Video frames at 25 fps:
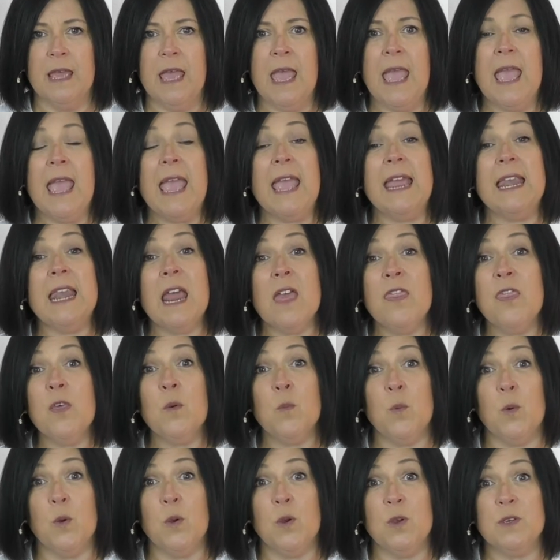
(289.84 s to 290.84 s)
In other
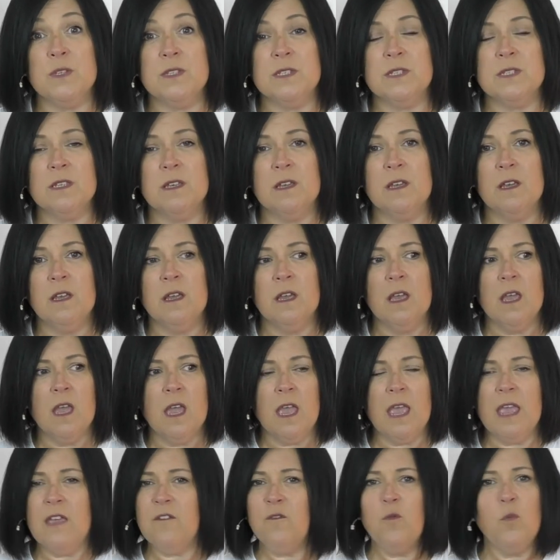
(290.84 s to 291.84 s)
words,
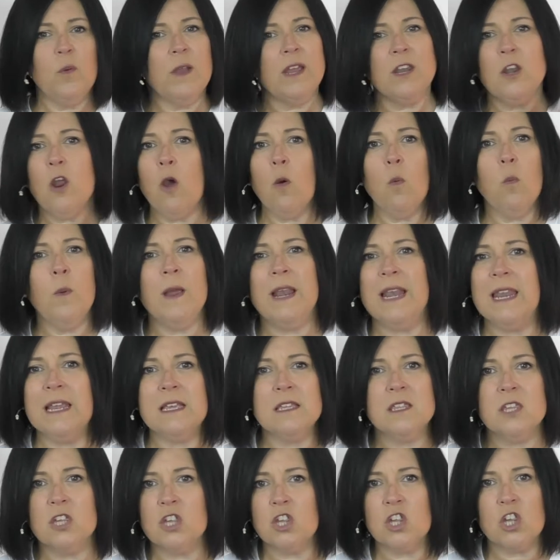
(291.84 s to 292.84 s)
if we're not
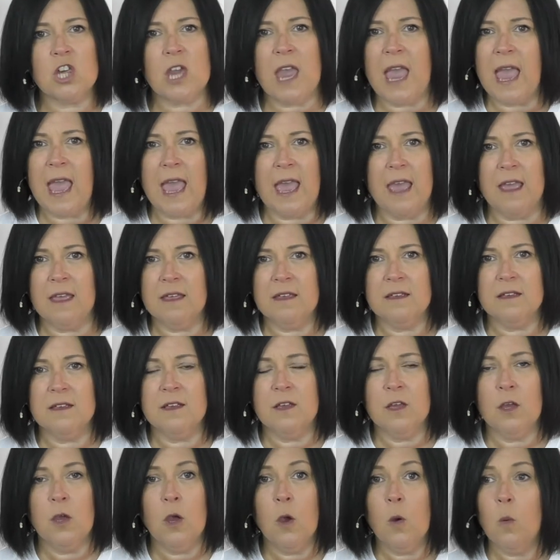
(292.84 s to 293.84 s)
willing to share,
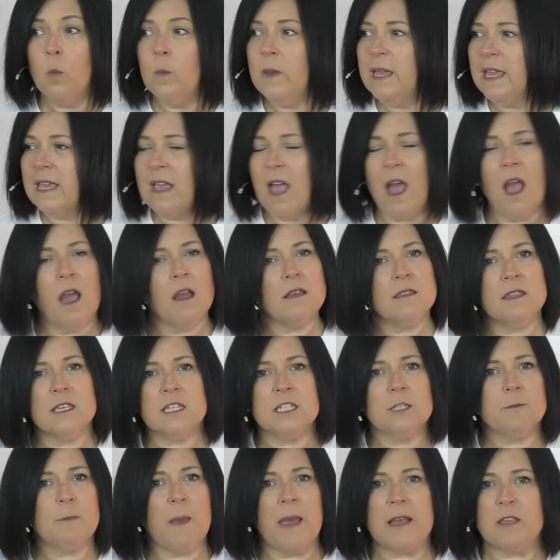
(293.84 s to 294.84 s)
we can't
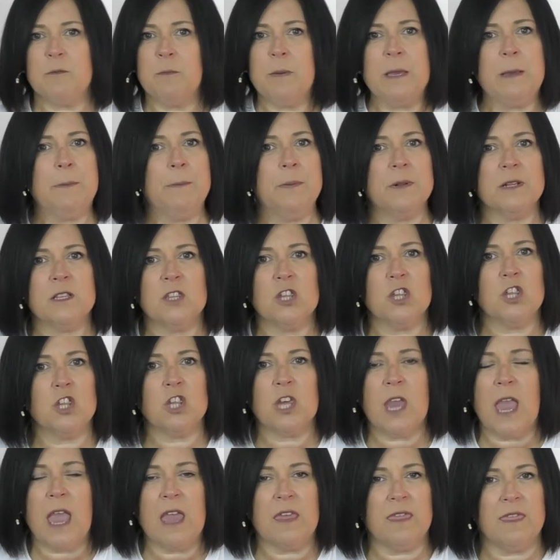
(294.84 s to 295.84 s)
expect people to
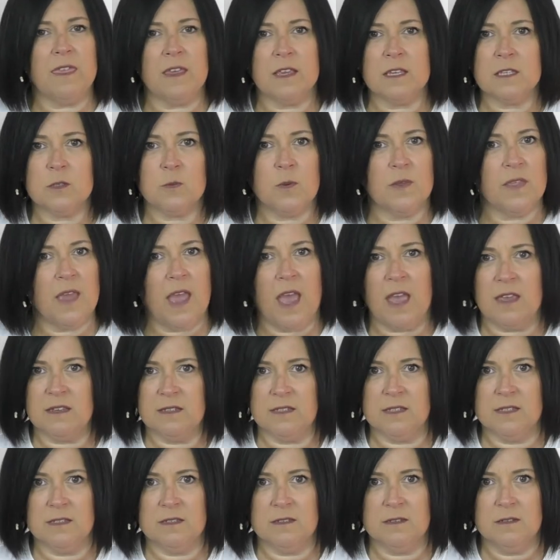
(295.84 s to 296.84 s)
share things with
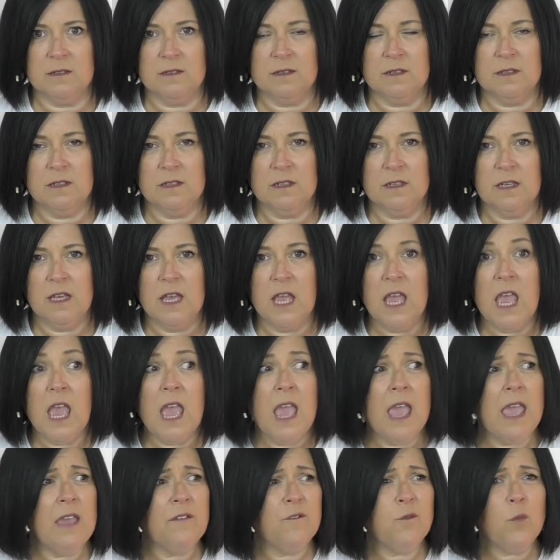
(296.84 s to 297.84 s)
us.
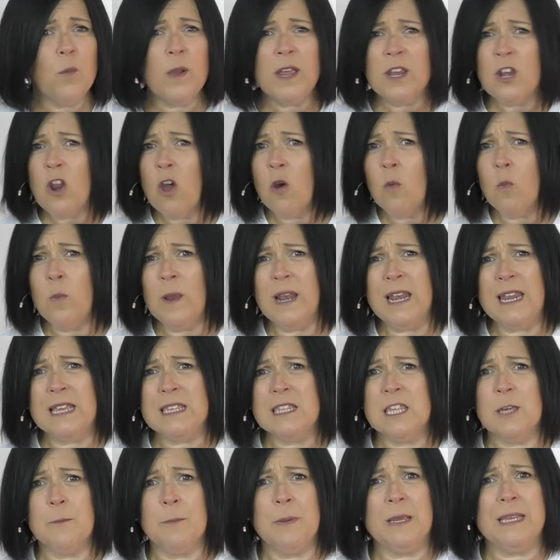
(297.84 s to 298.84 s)
If we're not willing
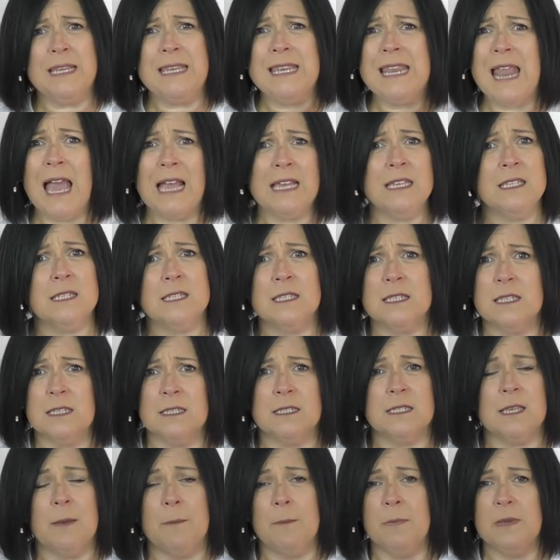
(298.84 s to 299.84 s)
to be nice to
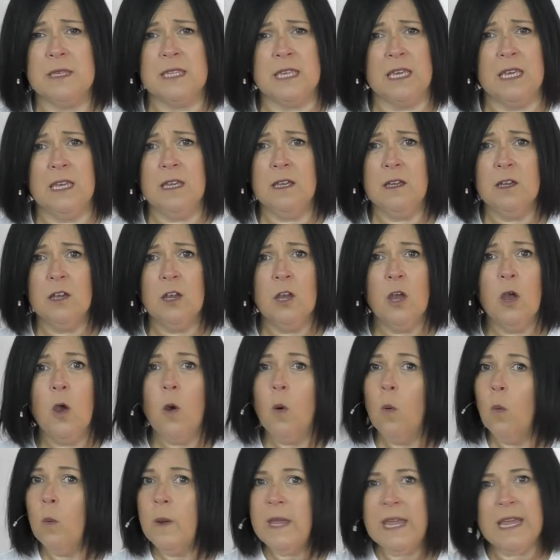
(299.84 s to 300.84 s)
somebody,
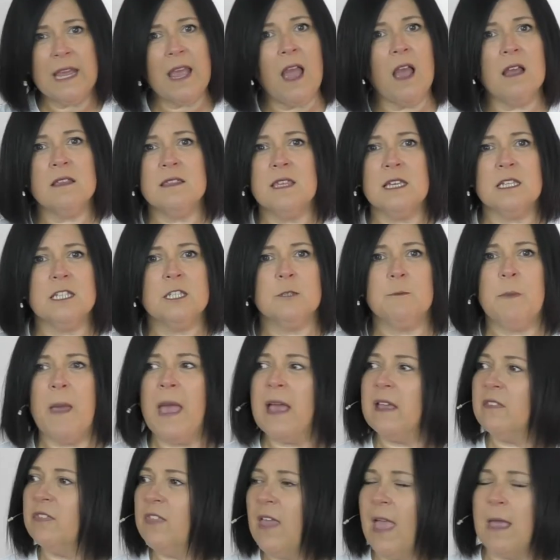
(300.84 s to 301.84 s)
we can't
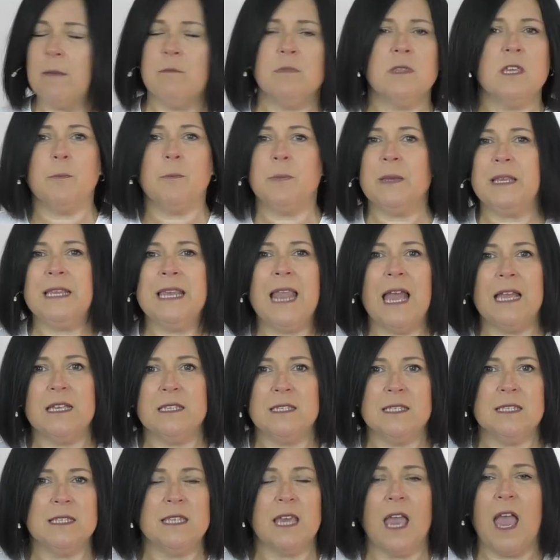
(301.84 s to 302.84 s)
expect them to
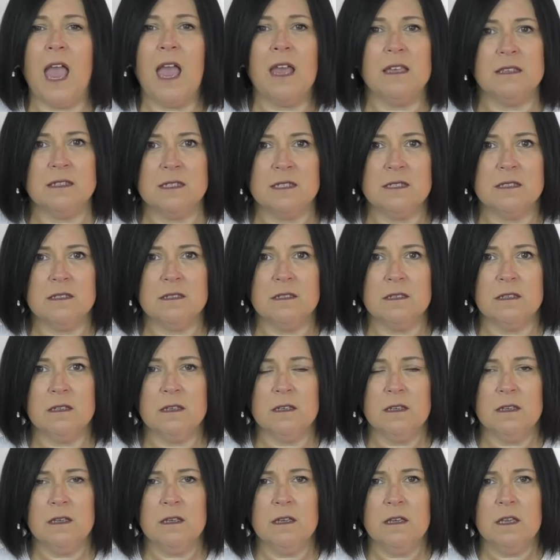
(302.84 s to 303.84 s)
nice to us.
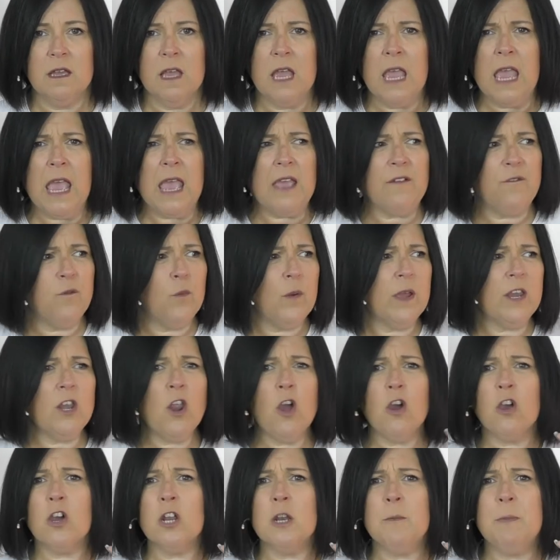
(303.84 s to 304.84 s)
If we're
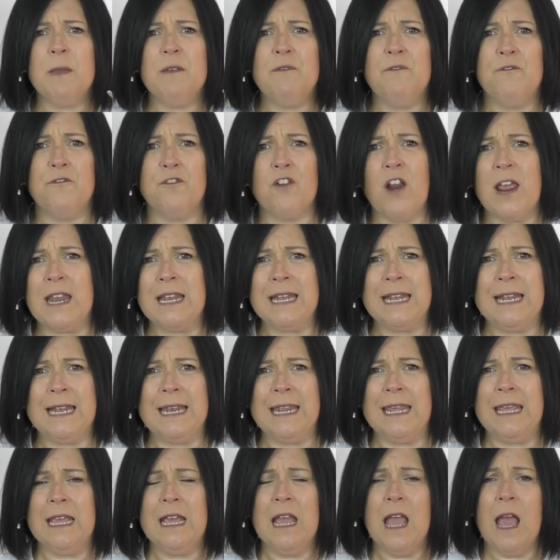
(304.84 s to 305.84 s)
not going to be
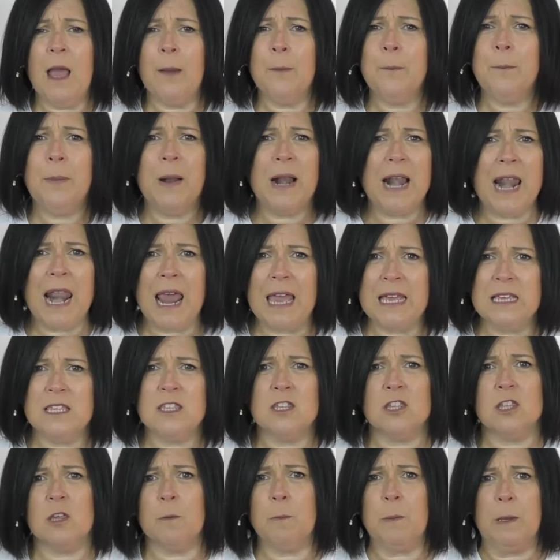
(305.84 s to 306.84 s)
friendly and polite
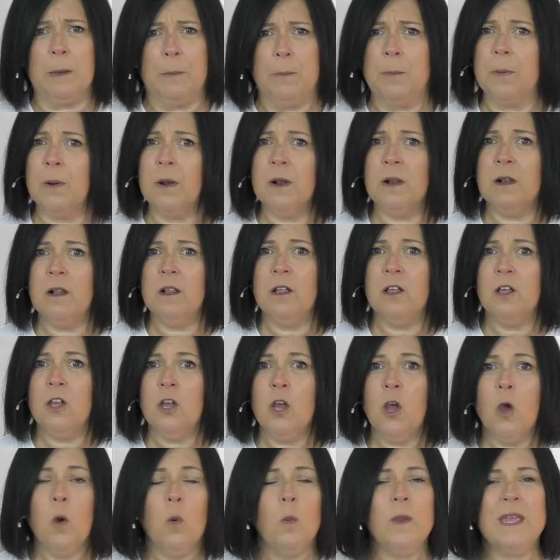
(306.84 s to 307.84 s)
to people,
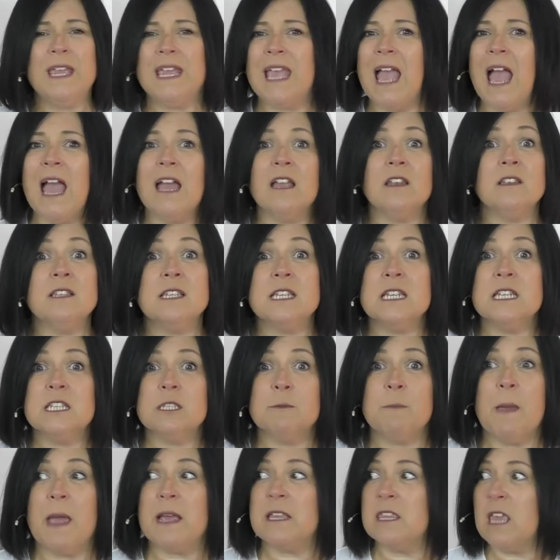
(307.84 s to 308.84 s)
we can't
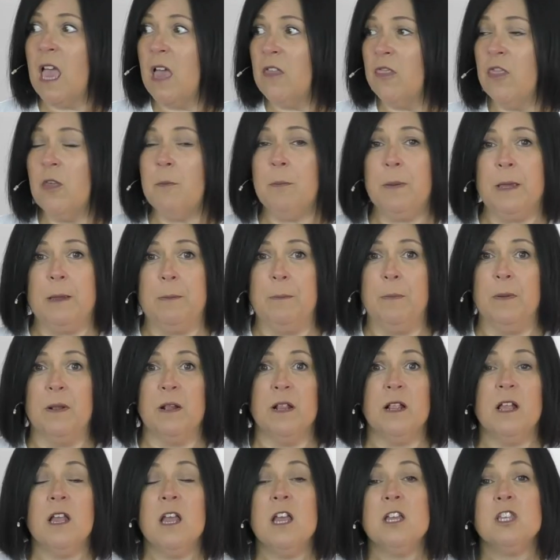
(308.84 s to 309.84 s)
expect other
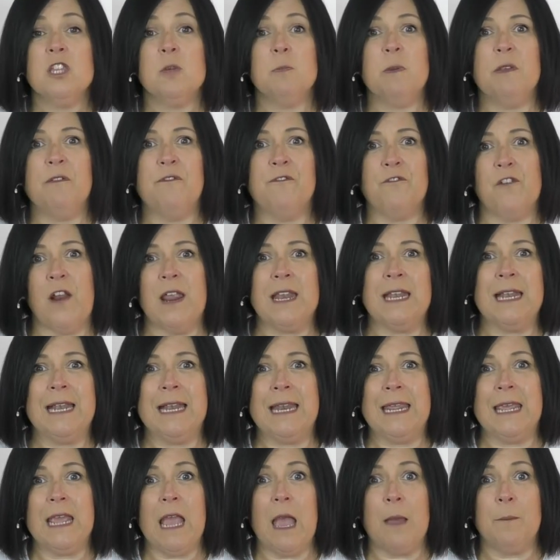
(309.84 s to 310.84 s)
people to be
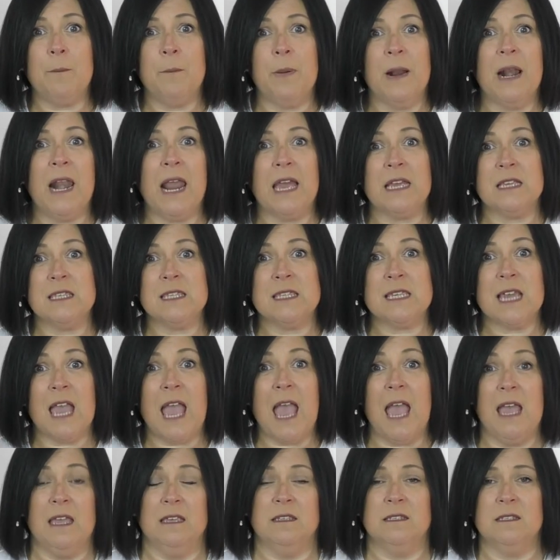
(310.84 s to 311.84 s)
friendly and polite to
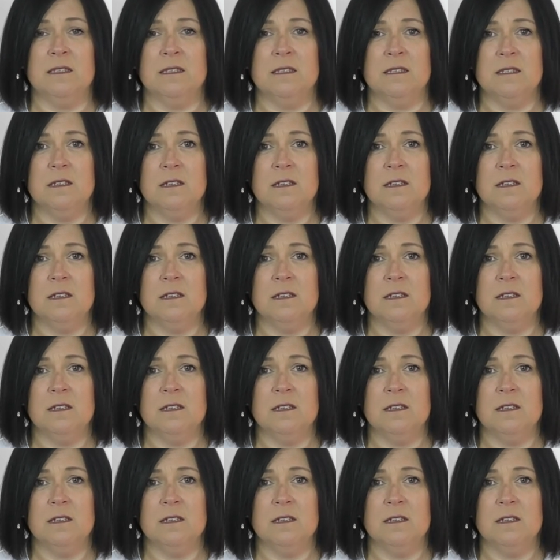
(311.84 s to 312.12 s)
us.